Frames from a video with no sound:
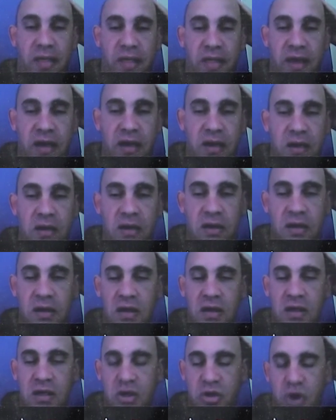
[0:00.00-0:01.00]
other than
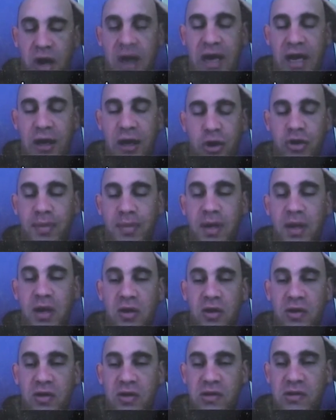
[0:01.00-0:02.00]
training
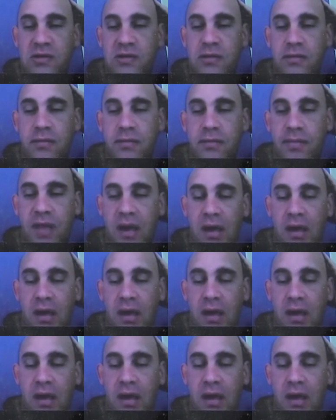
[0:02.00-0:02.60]
entrepreneurs